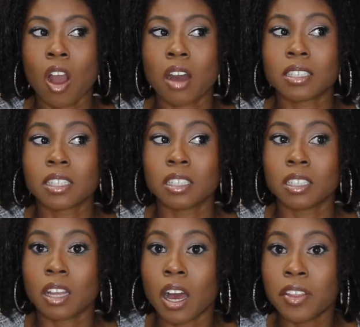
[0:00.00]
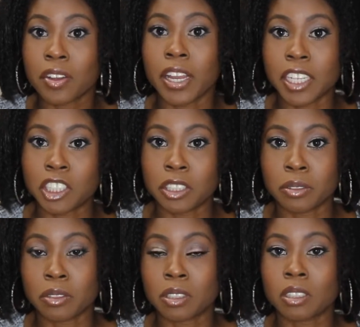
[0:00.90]
cause other
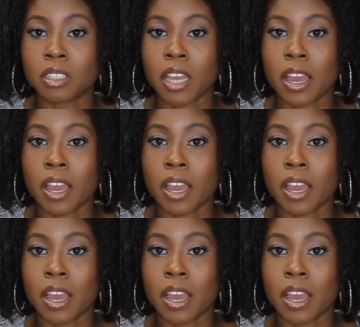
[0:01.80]
issues.